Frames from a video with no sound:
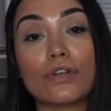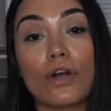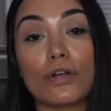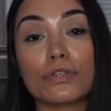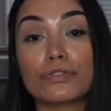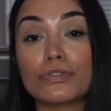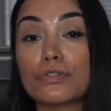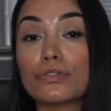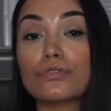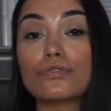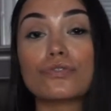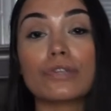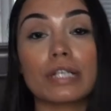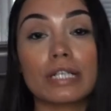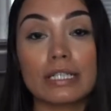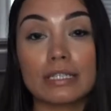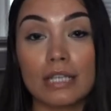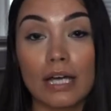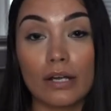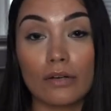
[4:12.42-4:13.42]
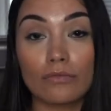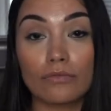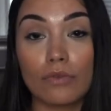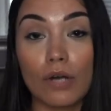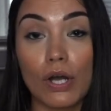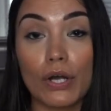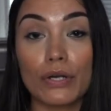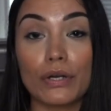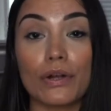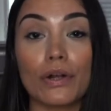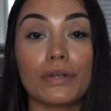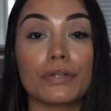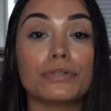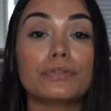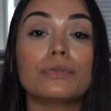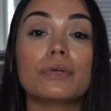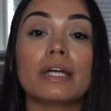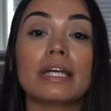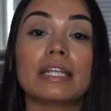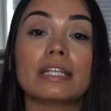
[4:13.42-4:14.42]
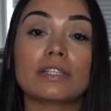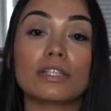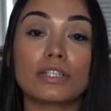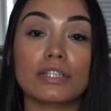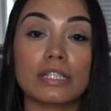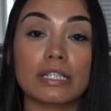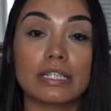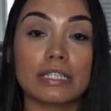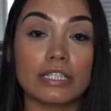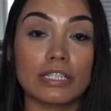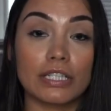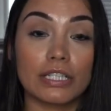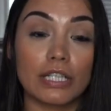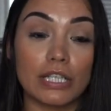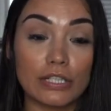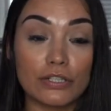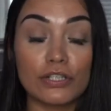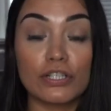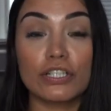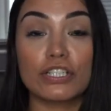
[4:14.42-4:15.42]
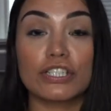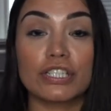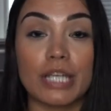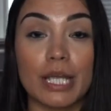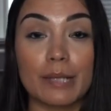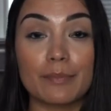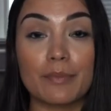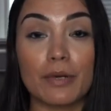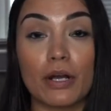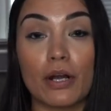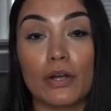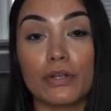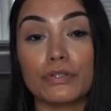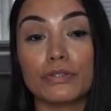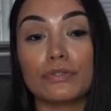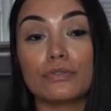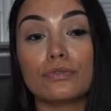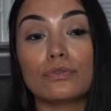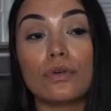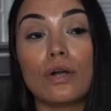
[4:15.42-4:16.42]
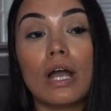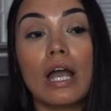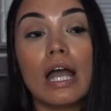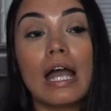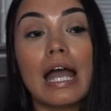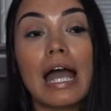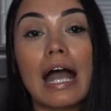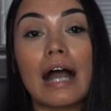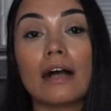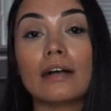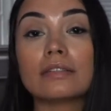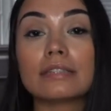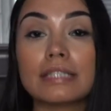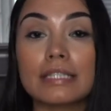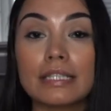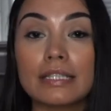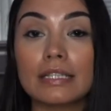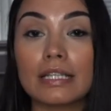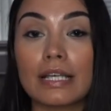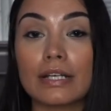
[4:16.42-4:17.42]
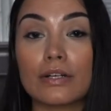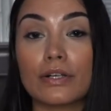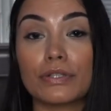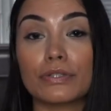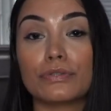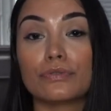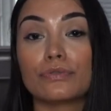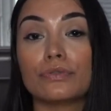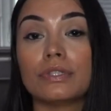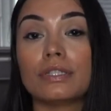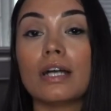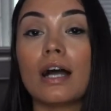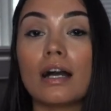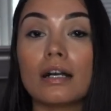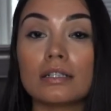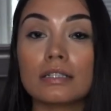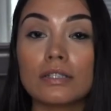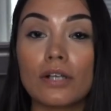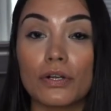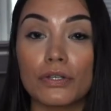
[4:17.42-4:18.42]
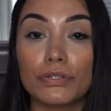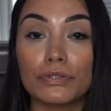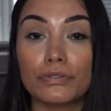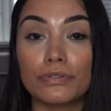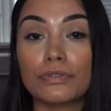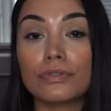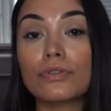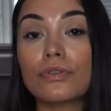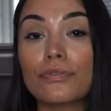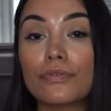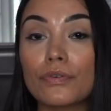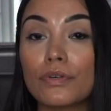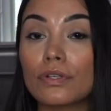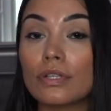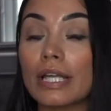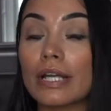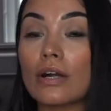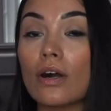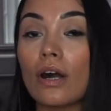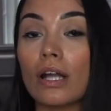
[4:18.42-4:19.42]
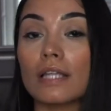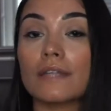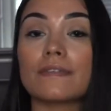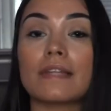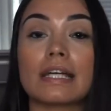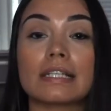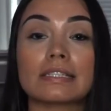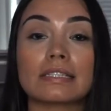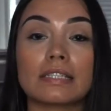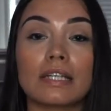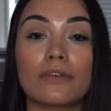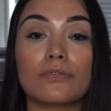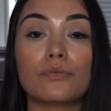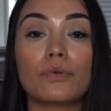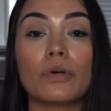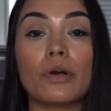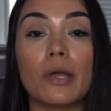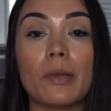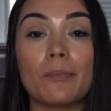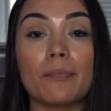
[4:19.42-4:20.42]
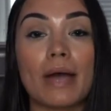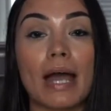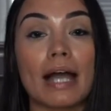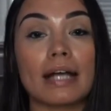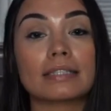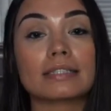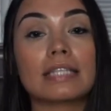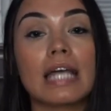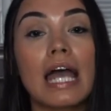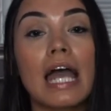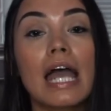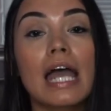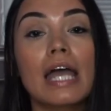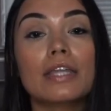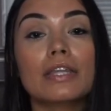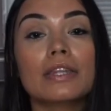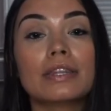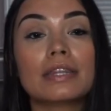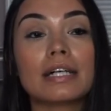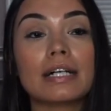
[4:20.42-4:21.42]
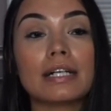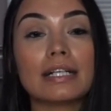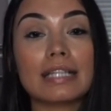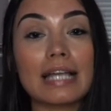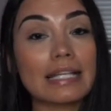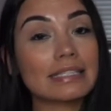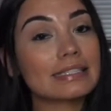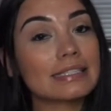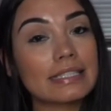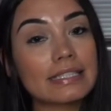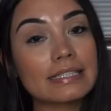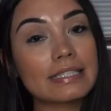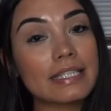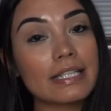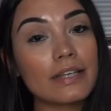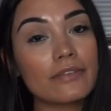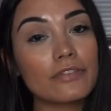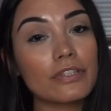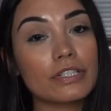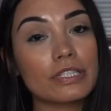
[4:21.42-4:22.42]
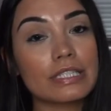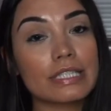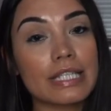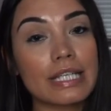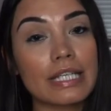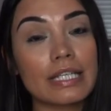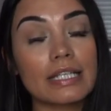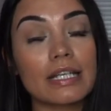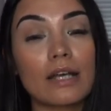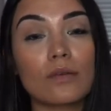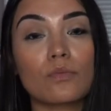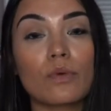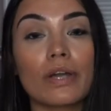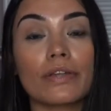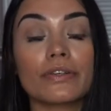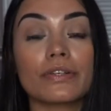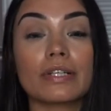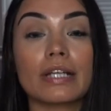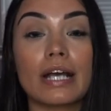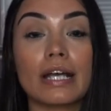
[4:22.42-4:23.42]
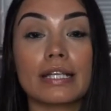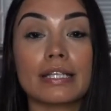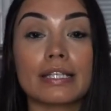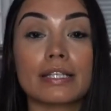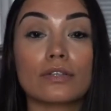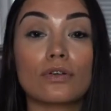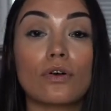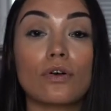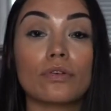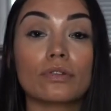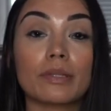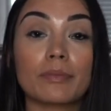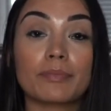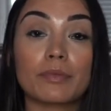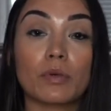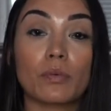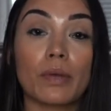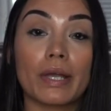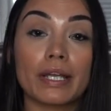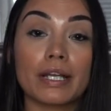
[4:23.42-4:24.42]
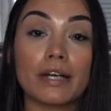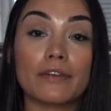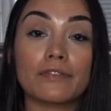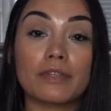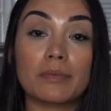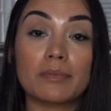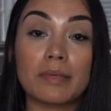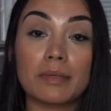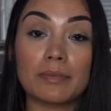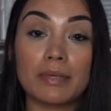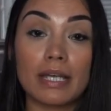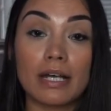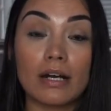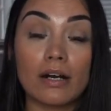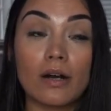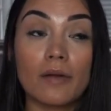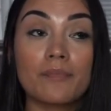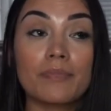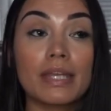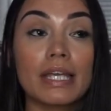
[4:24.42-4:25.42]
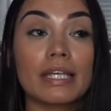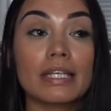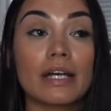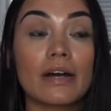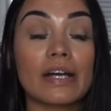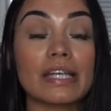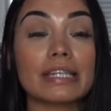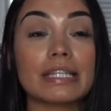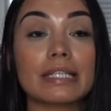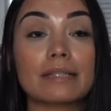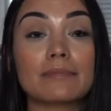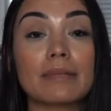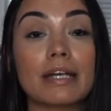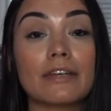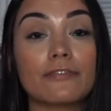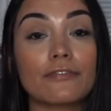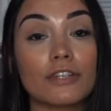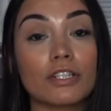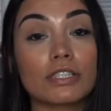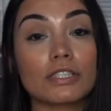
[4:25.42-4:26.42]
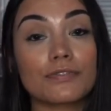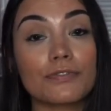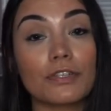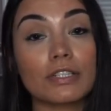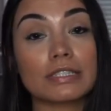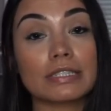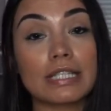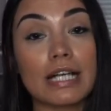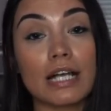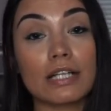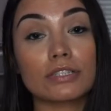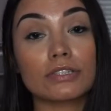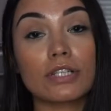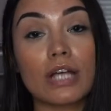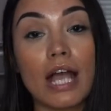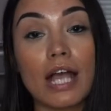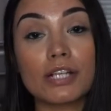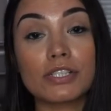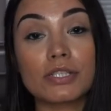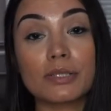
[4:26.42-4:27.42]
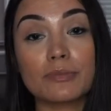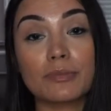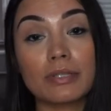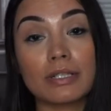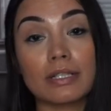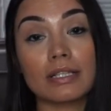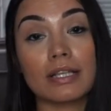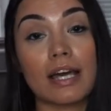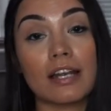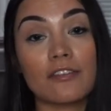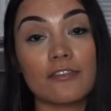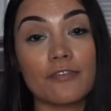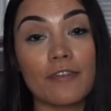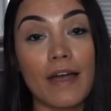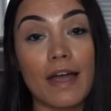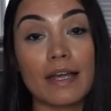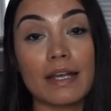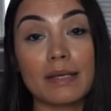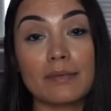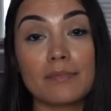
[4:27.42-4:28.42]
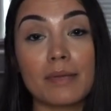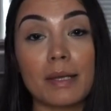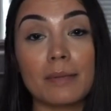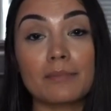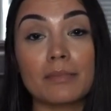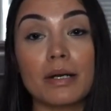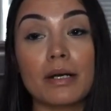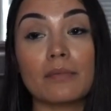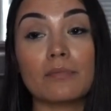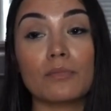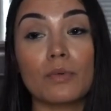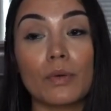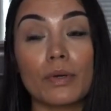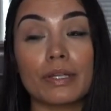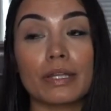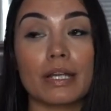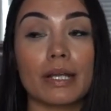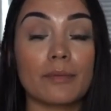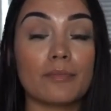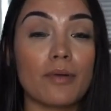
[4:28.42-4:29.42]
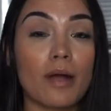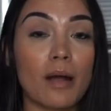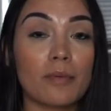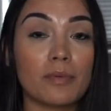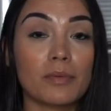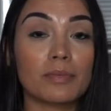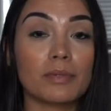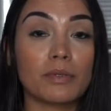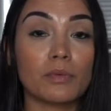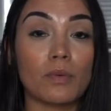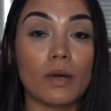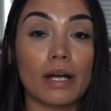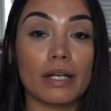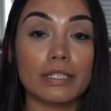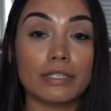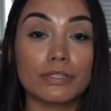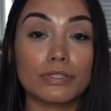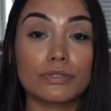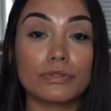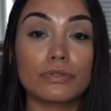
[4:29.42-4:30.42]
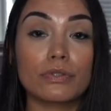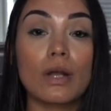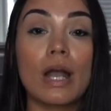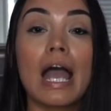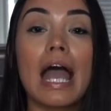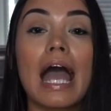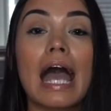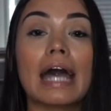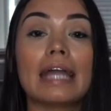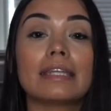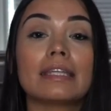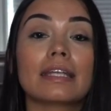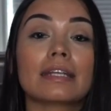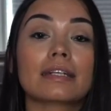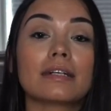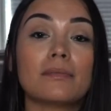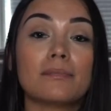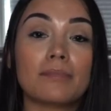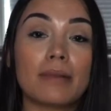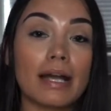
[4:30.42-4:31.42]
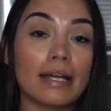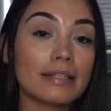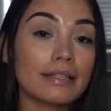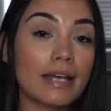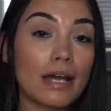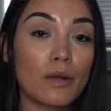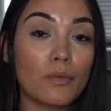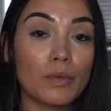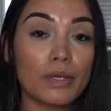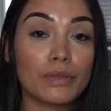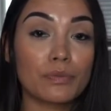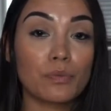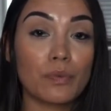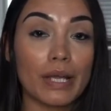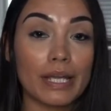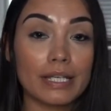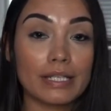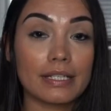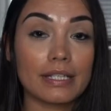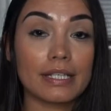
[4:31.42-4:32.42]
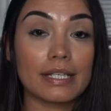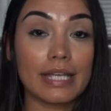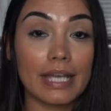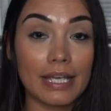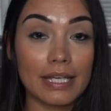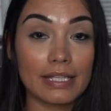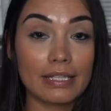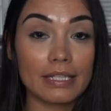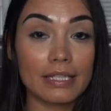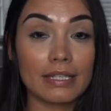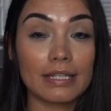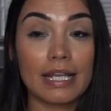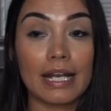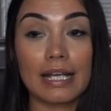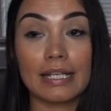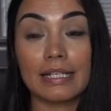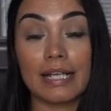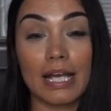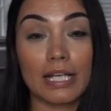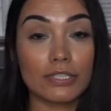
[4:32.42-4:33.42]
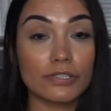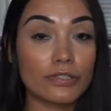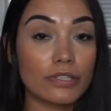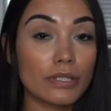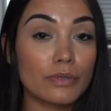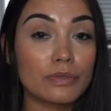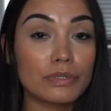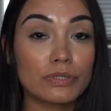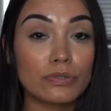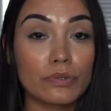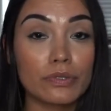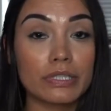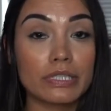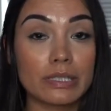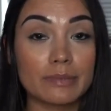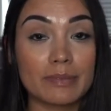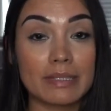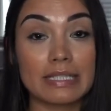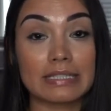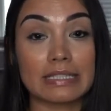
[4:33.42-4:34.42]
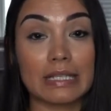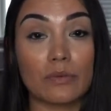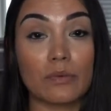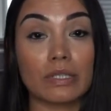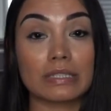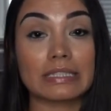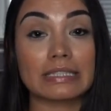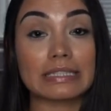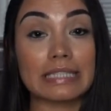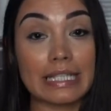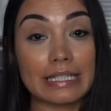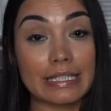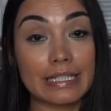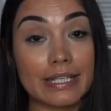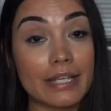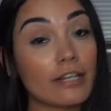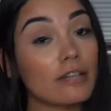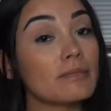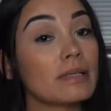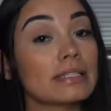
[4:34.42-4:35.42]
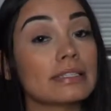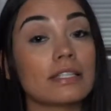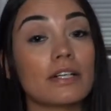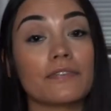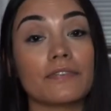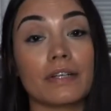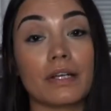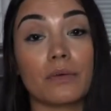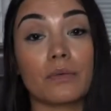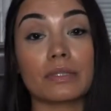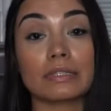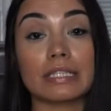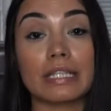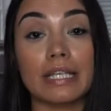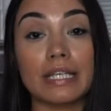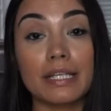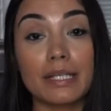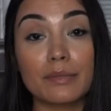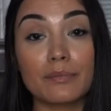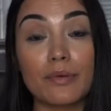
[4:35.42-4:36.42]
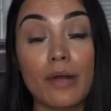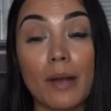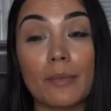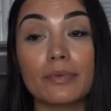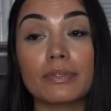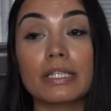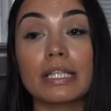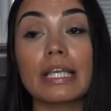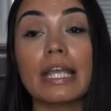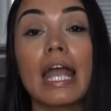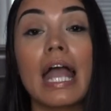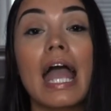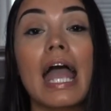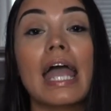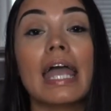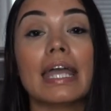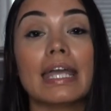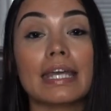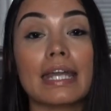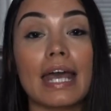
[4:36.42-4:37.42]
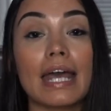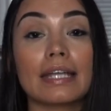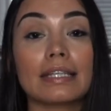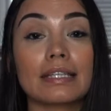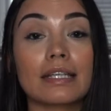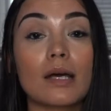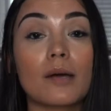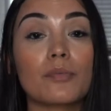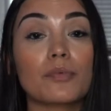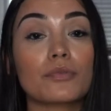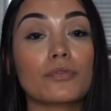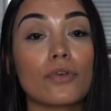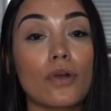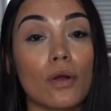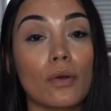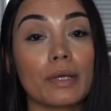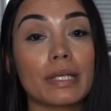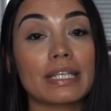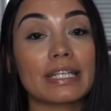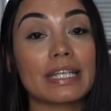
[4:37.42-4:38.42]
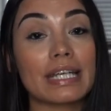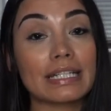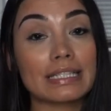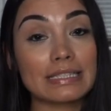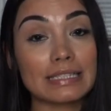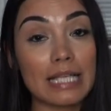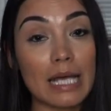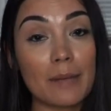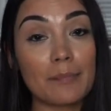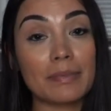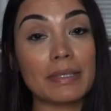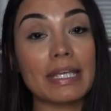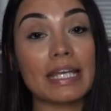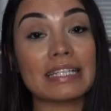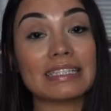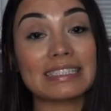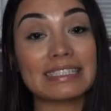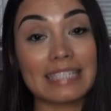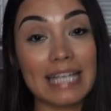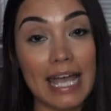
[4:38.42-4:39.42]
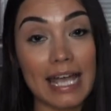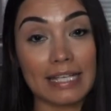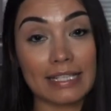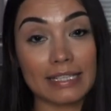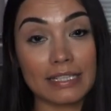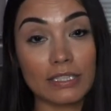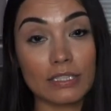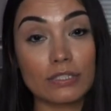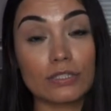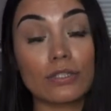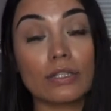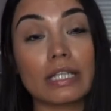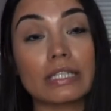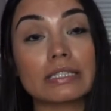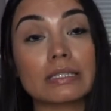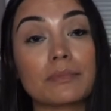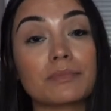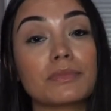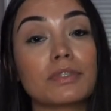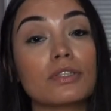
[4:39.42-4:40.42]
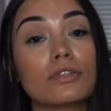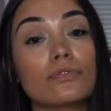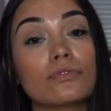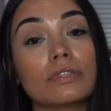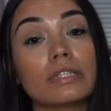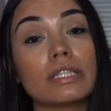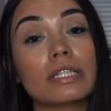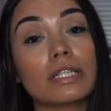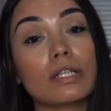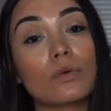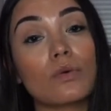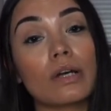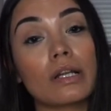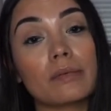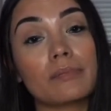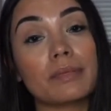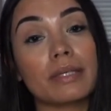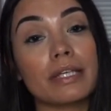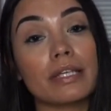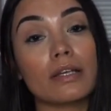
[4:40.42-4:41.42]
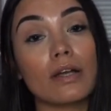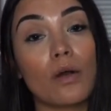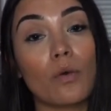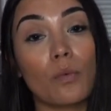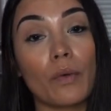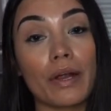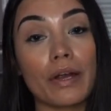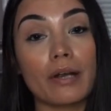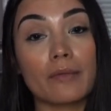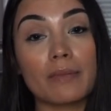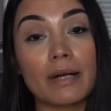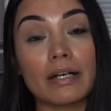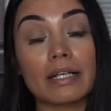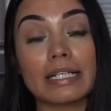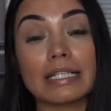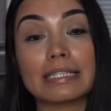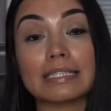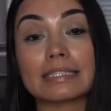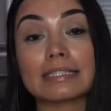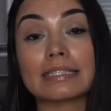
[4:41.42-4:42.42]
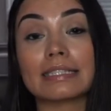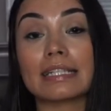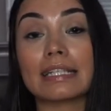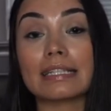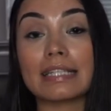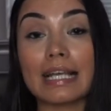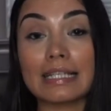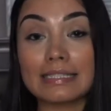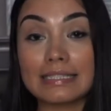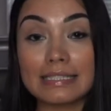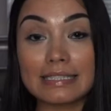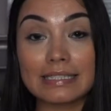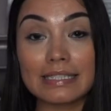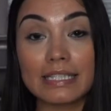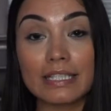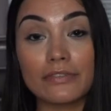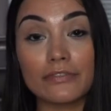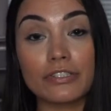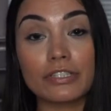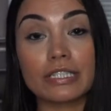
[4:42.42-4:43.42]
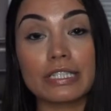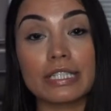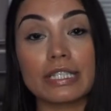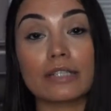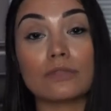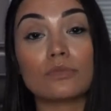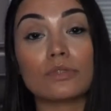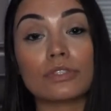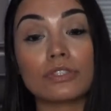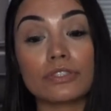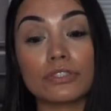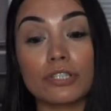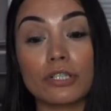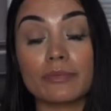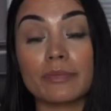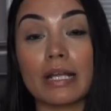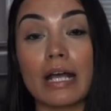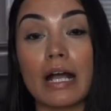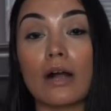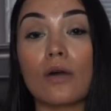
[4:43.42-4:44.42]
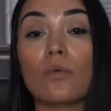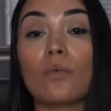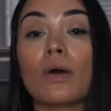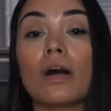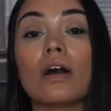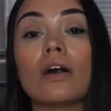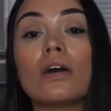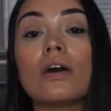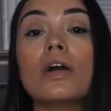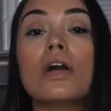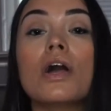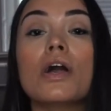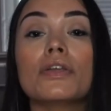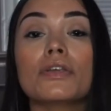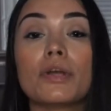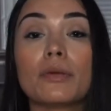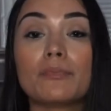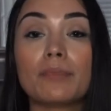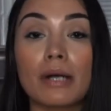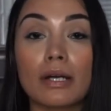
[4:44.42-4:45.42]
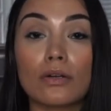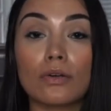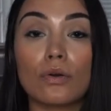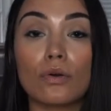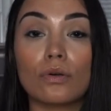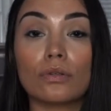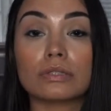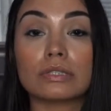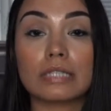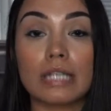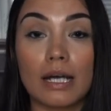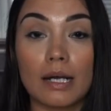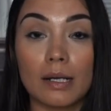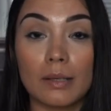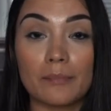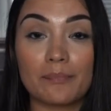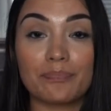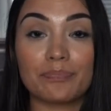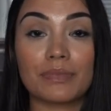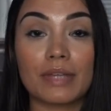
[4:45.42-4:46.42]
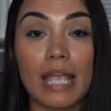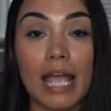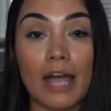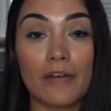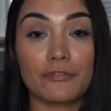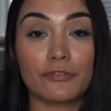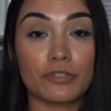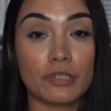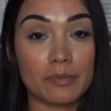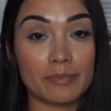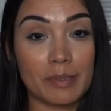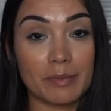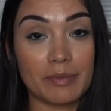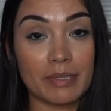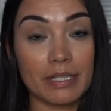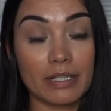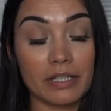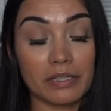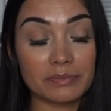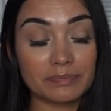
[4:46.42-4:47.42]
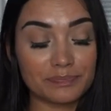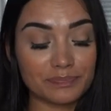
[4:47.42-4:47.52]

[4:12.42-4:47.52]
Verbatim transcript: Or do you drink a lot of water? Are you in good shape? Are you healthy? Like, are you young? Are you youthful? Like, all of that stuff will impact the elasticity of your skin and whether or not it can hold up the weight of the BBL. Now, I think my first doctor actually put a lot of fat in my butt, more than I probably wanted to, and then combined that with weight gain that I naturally was doing just because I wasn't taking care of myself and I wasn't eating properly. It ended up growing, getting sloppy, and sagging. So that's something you're really gonna wanna be aware about, is the elasticity of your skin will determine how well your butt holds up after a BBL.